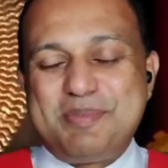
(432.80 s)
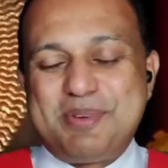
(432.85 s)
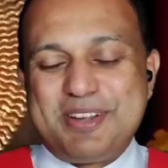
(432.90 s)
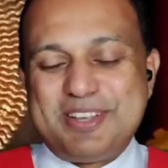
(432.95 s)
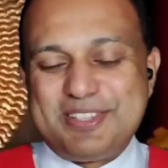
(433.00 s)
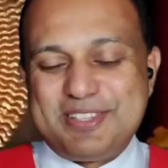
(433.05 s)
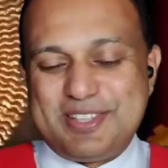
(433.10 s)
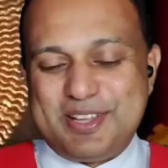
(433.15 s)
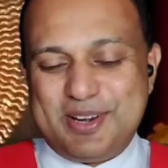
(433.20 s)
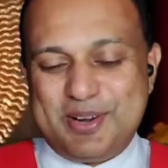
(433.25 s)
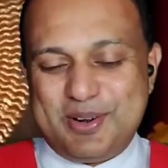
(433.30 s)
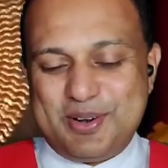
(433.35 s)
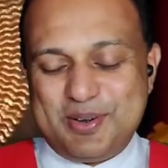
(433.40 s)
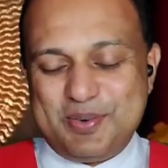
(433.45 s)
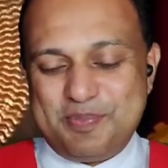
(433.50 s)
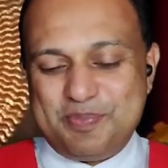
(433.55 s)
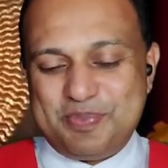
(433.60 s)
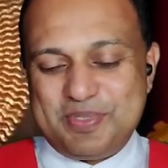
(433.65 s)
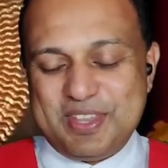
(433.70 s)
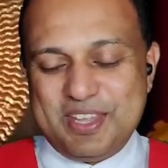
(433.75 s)
Praise the Lord.
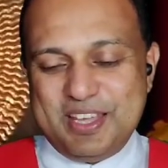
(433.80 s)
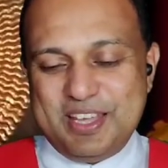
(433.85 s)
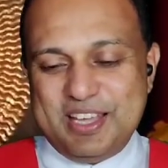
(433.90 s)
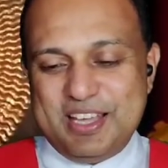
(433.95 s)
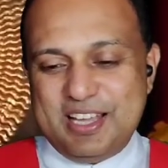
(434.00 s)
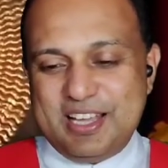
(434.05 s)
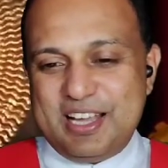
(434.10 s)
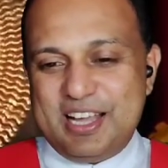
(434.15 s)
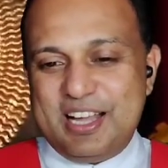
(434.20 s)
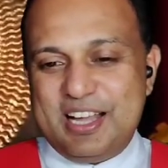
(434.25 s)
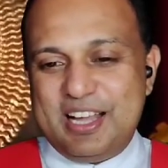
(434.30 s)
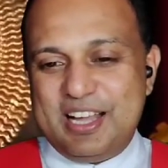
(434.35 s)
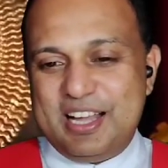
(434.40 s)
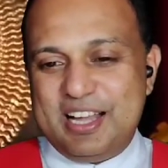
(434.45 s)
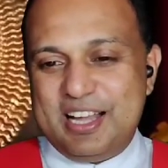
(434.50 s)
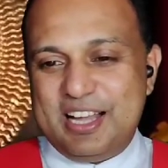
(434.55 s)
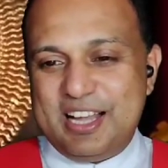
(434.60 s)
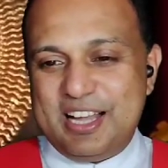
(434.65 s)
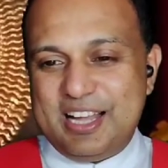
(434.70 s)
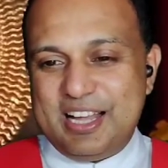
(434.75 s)

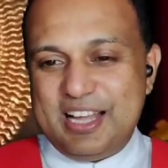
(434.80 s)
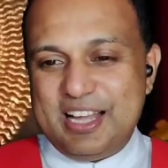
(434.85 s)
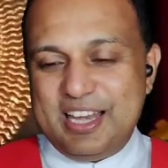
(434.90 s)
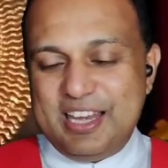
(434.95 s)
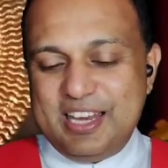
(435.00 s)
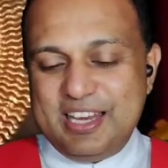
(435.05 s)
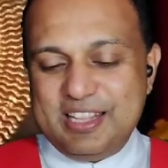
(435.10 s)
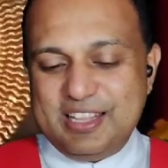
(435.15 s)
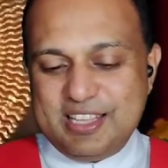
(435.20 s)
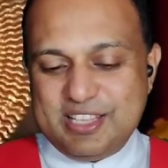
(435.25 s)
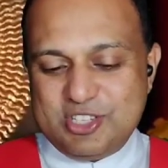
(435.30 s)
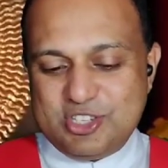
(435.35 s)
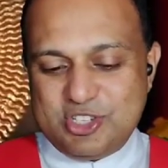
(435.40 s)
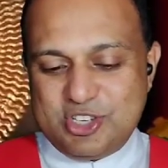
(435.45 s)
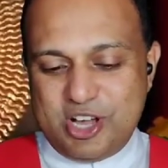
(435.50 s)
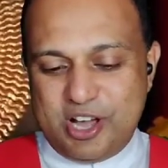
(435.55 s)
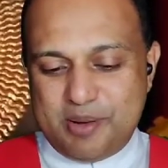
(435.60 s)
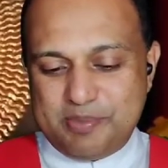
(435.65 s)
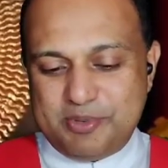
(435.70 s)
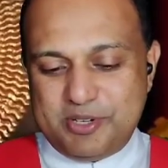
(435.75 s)
Uh, and in this
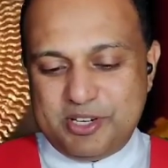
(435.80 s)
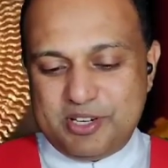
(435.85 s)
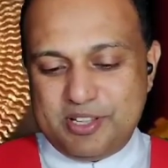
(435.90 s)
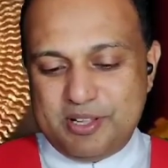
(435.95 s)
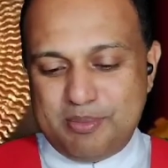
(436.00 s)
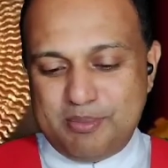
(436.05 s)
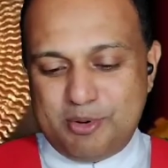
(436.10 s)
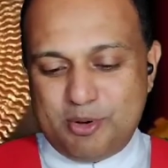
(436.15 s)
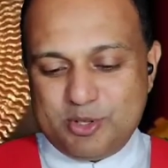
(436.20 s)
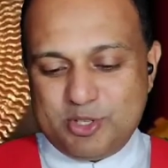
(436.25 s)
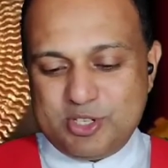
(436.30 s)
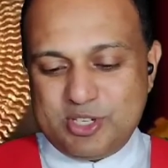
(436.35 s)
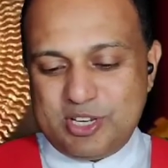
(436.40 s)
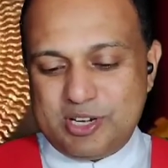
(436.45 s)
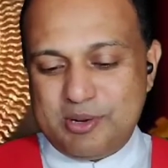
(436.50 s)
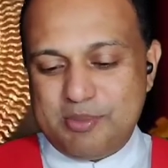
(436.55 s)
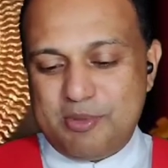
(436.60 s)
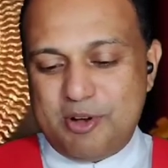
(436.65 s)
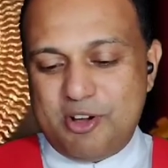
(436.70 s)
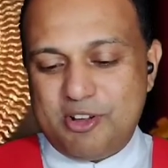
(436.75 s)
chapter, the most
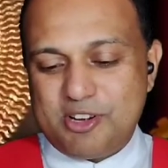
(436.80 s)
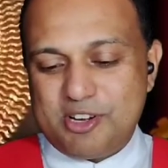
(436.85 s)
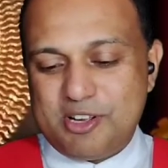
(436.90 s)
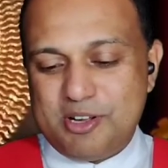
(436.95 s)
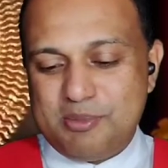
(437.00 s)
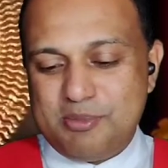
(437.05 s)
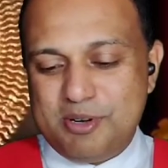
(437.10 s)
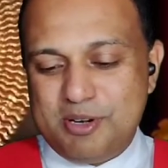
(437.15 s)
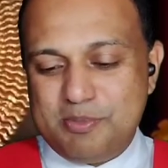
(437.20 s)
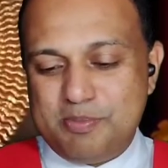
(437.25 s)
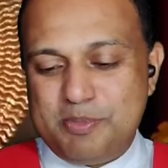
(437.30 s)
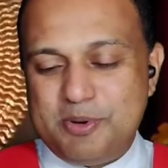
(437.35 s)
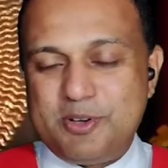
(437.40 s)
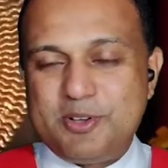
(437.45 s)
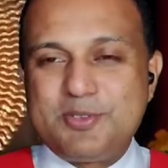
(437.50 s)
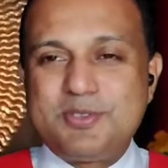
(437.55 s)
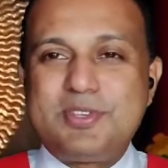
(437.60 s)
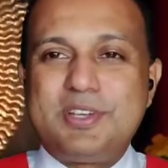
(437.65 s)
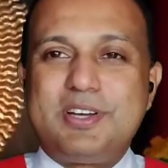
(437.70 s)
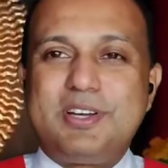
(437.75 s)
remarkable
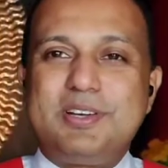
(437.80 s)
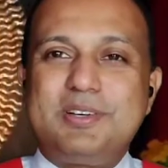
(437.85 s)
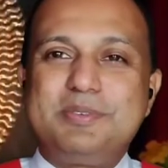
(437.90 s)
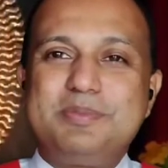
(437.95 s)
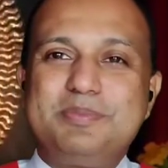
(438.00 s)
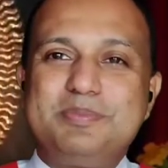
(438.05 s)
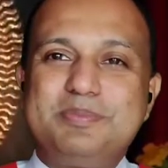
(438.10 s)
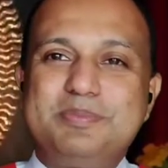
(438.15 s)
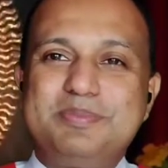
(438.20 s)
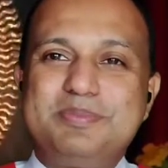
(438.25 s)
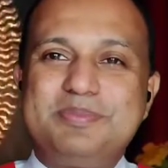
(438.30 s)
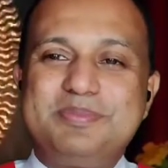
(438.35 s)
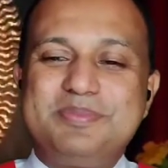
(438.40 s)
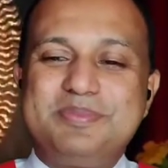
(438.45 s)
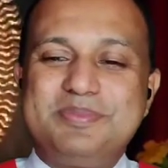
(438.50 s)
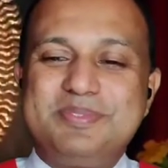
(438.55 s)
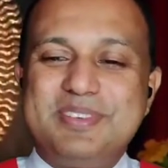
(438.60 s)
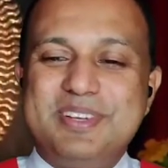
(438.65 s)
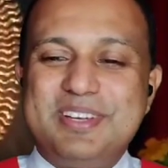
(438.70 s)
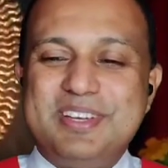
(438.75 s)
person
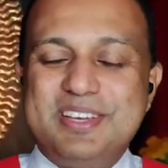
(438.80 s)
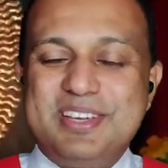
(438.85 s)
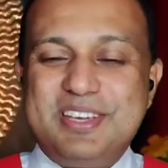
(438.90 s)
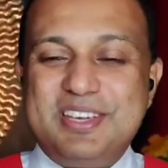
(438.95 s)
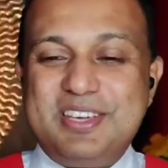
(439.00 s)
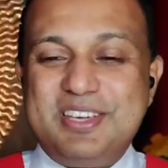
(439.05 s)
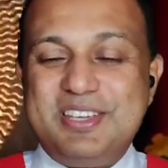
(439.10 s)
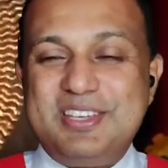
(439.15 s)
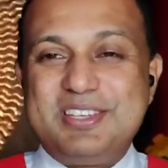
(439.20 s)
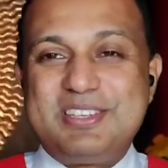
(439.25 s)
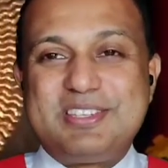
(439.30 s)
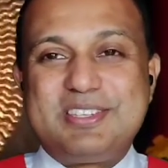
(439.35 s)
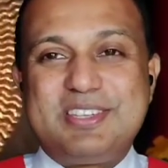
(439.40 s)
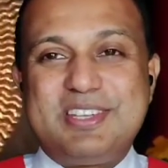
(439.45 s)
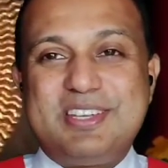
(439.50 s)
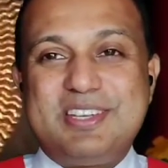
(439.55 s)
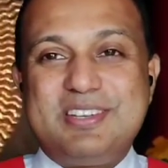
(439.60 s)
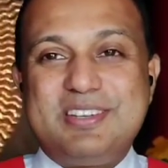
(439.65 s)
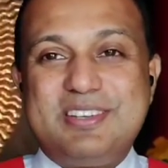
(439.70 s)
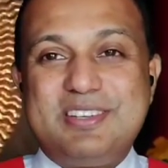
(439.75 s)

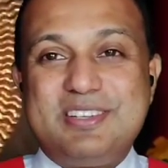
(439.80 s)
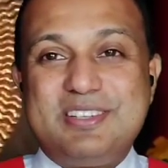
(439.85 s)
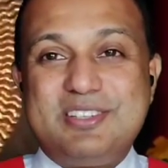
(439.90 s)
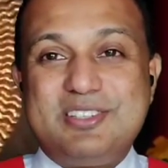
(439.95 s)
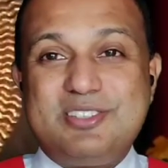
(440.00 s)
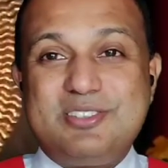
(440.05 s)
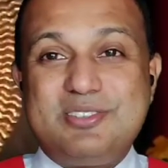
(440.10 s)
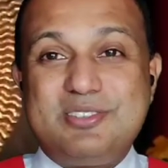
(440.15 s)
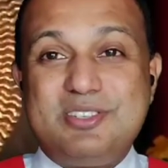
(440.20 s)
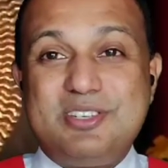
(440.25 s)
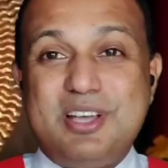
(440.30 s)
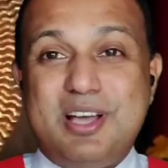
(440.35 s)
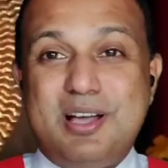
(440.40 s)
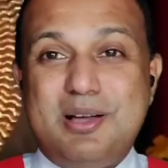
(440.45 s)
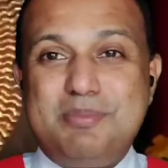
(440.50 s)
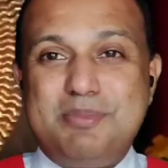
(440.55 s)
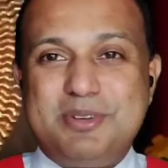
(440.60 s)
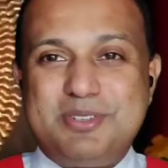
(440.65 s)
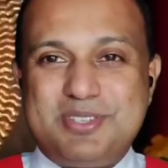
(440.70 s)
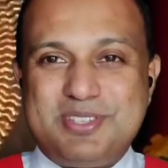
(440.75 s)
is
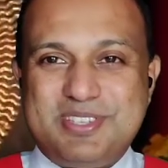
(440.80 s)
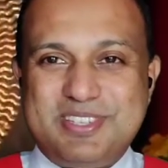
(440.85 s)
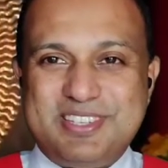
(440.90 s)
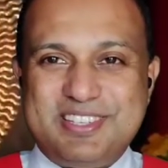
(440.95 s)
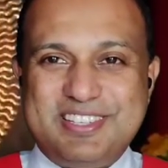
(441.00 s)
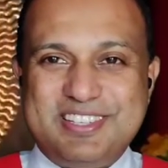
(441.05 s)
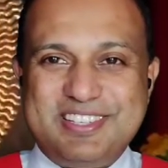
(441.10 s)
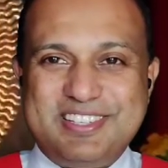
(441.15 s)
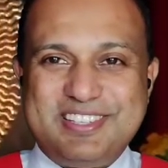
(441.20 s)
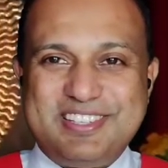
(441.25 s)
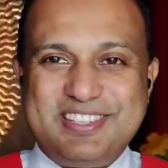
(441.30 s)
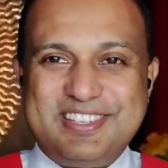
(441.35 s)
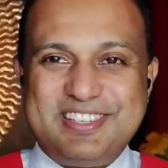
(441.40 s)
Jabez.